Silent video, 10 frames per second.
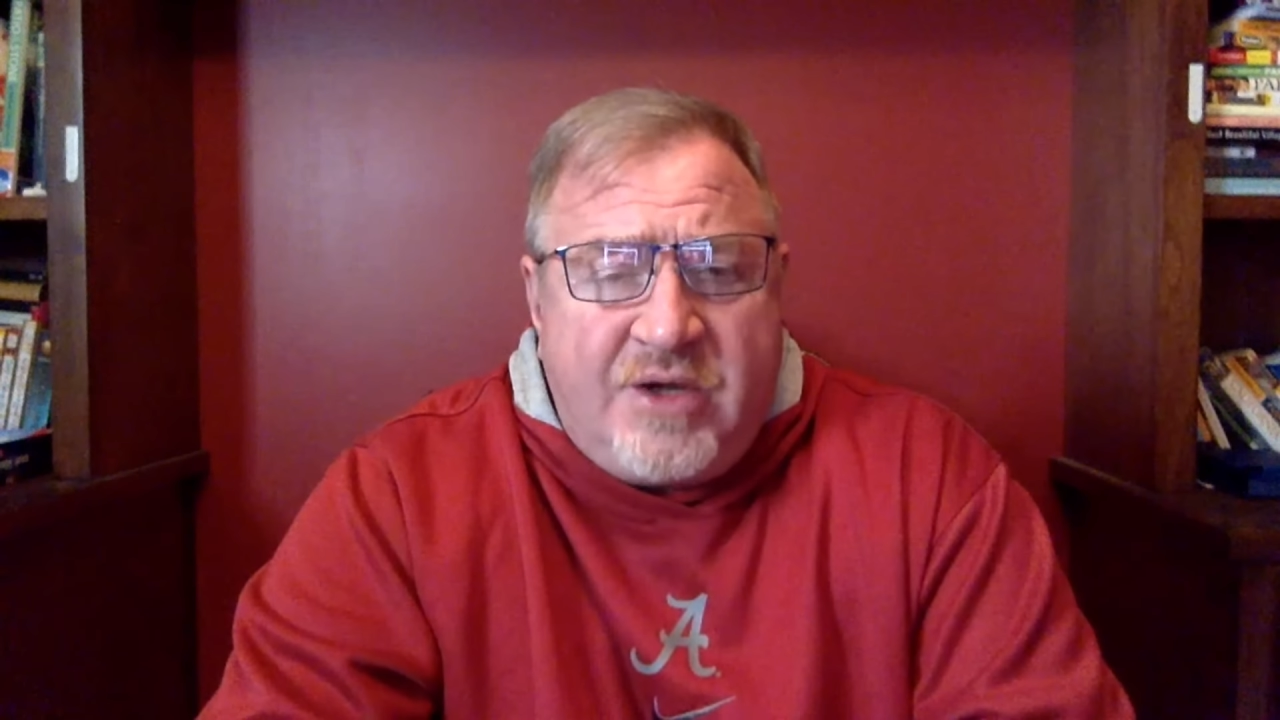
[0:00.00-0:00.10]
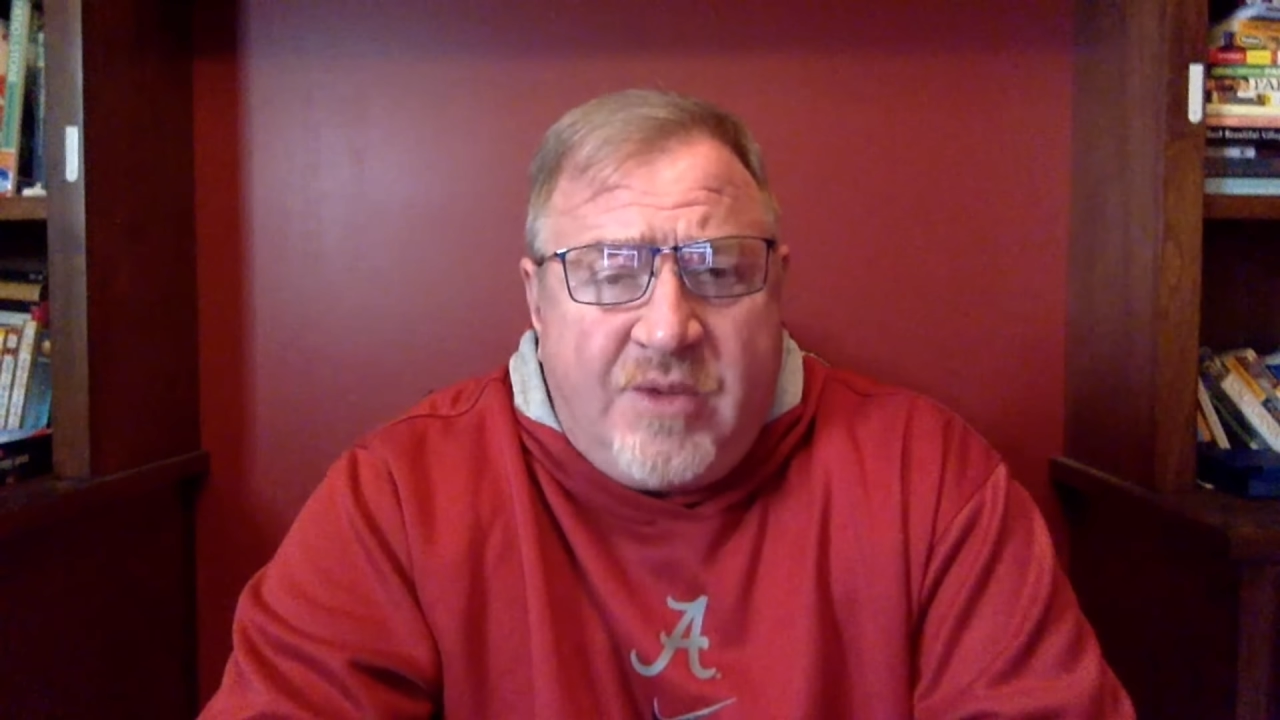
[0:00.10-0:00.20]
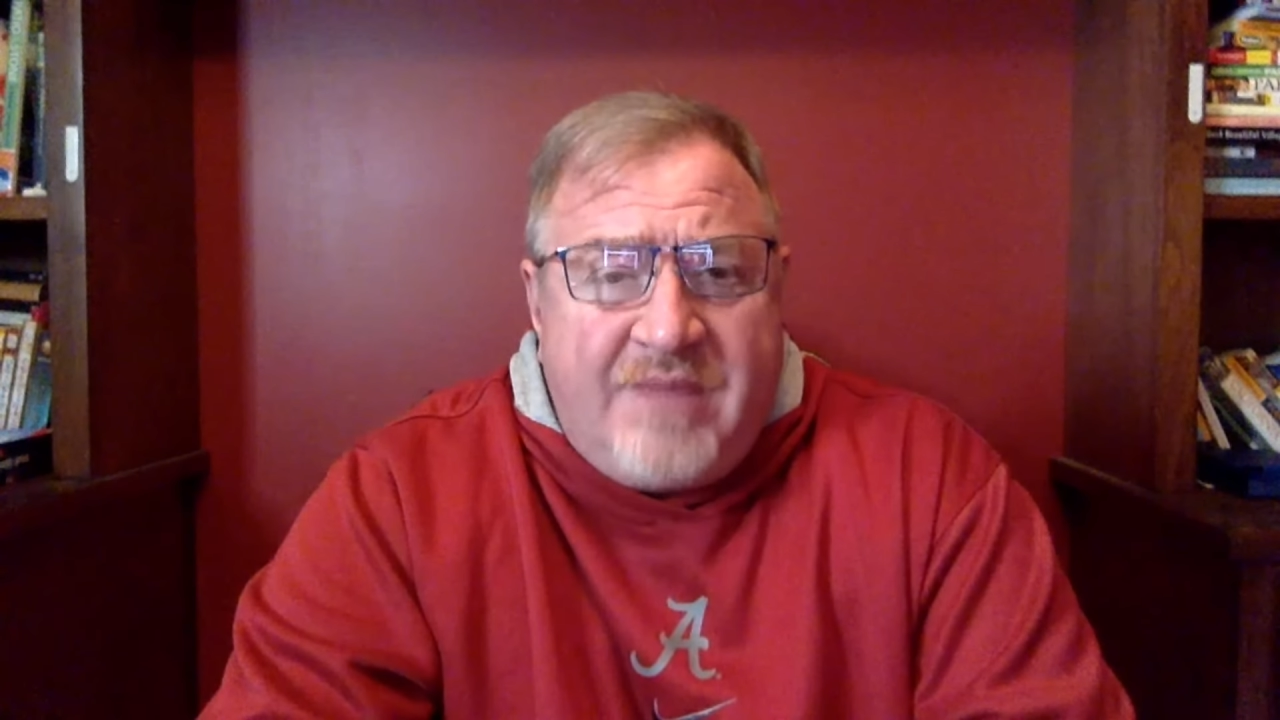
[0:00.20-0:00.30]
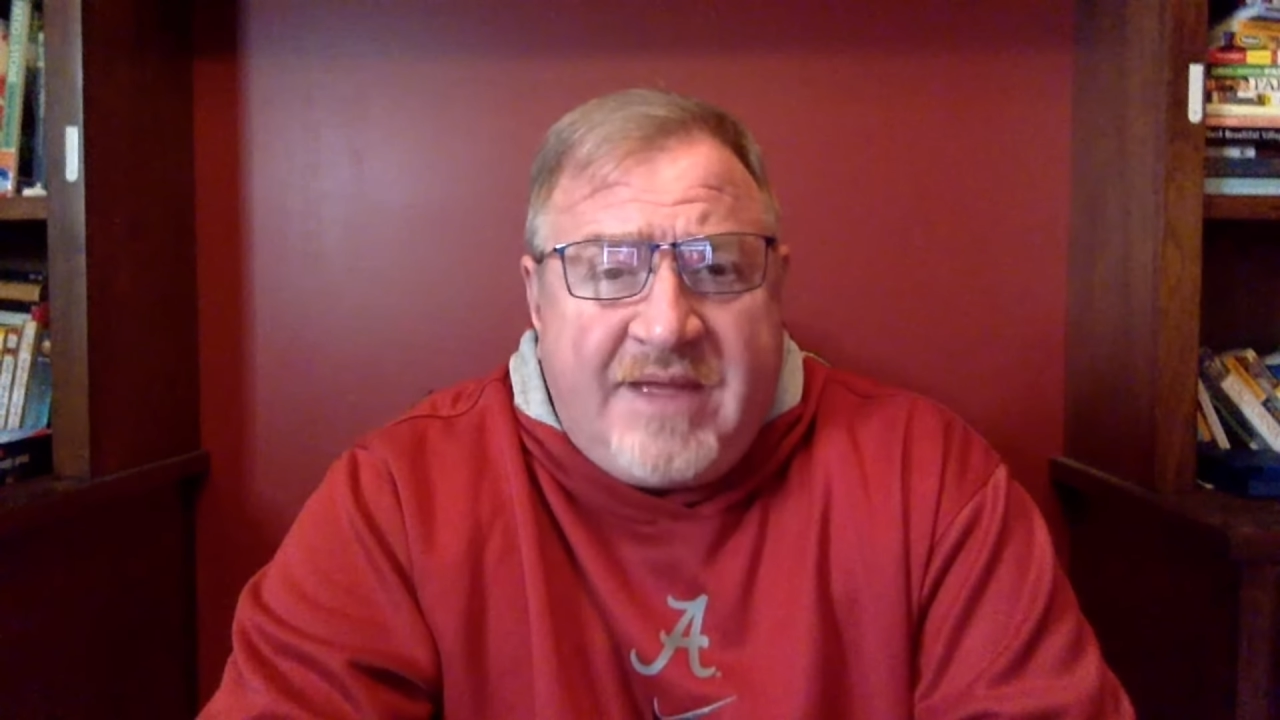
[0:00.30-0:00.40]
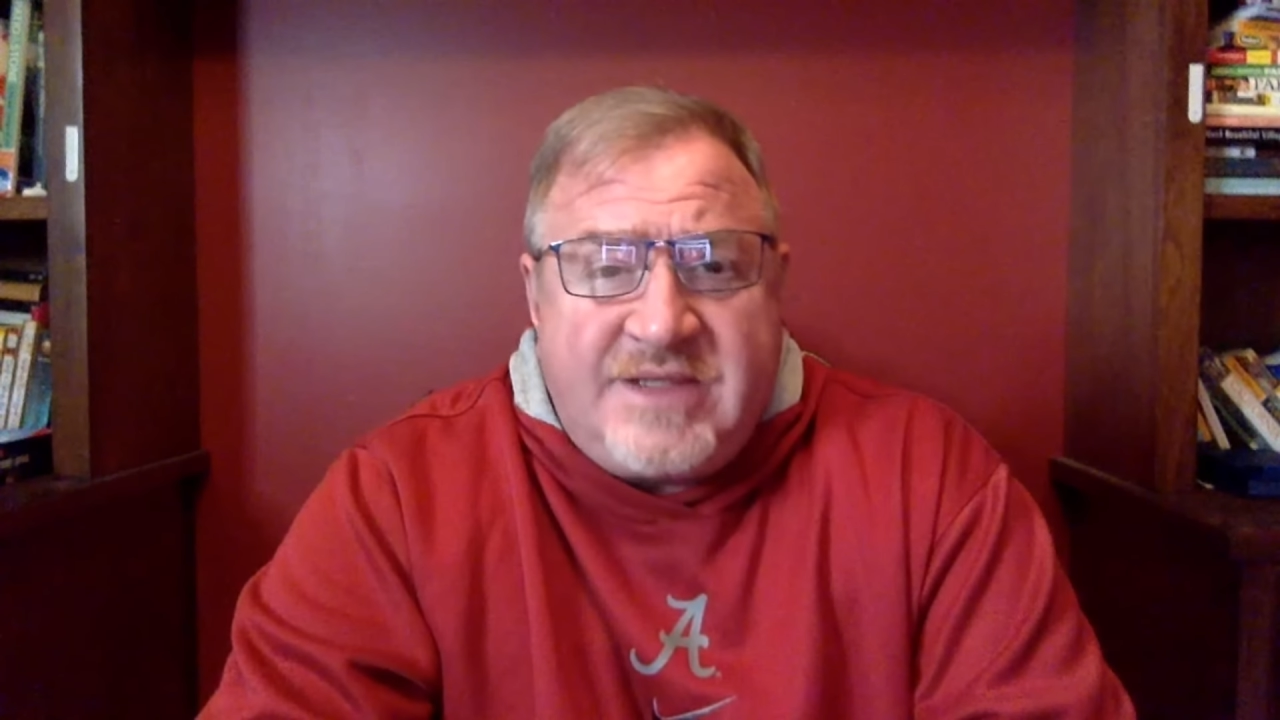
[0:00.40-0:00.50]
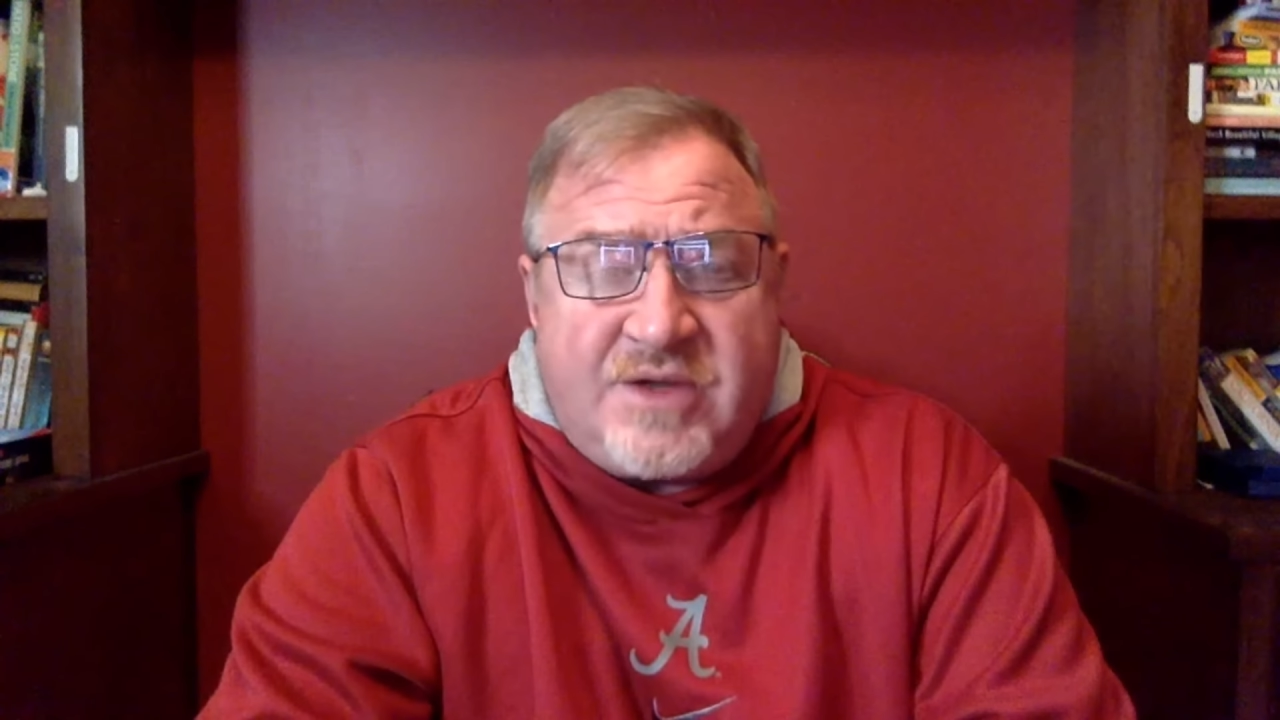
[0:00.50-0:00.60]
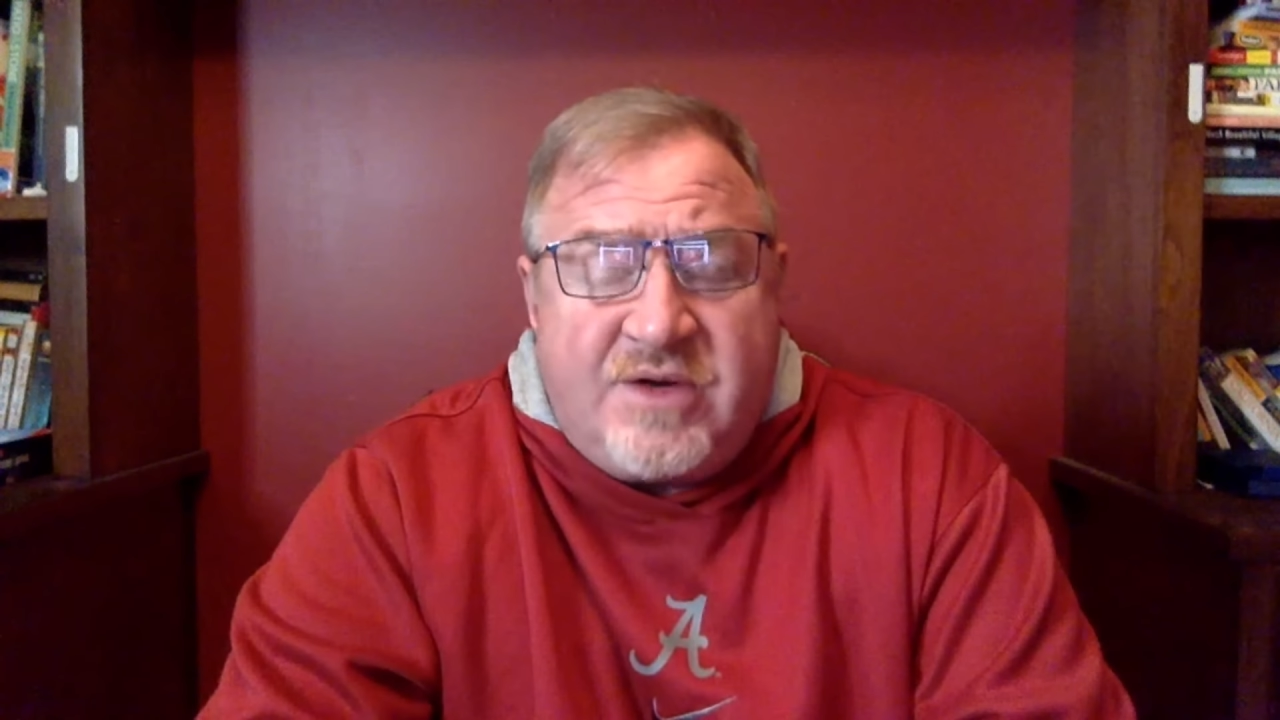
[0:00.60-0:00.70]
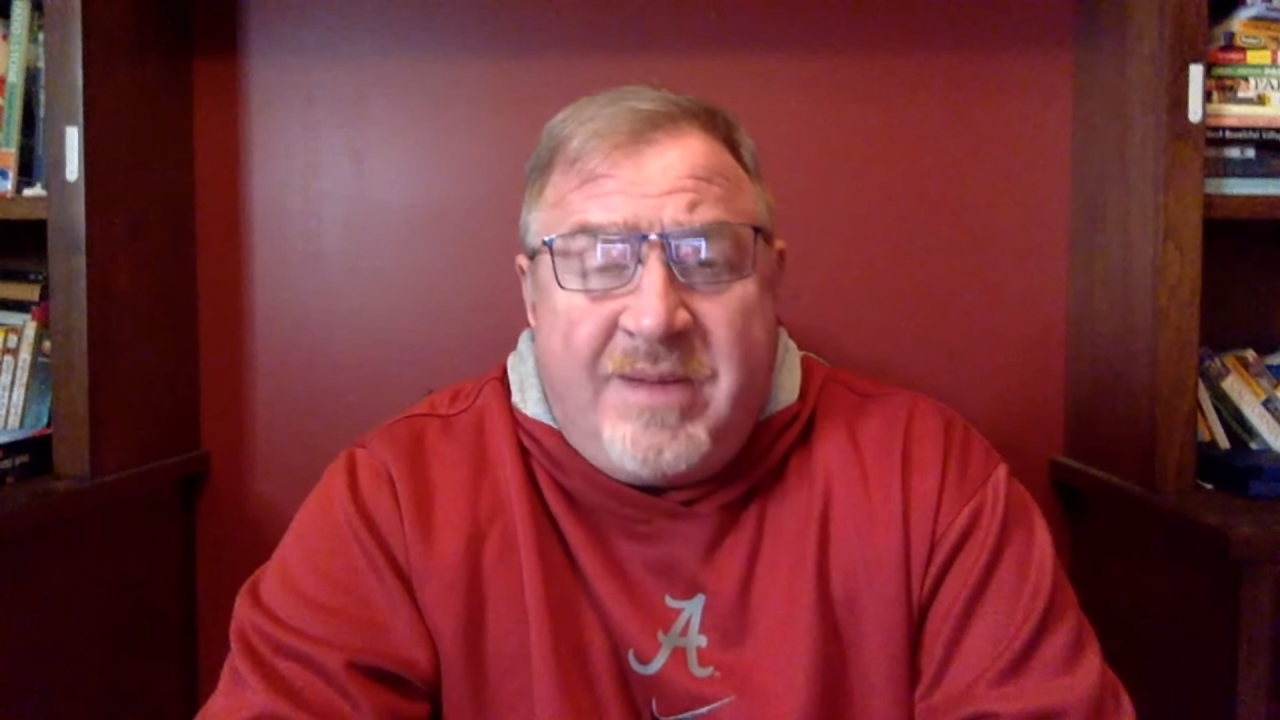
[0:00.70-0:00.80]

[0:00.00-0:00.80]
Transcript: who I think is going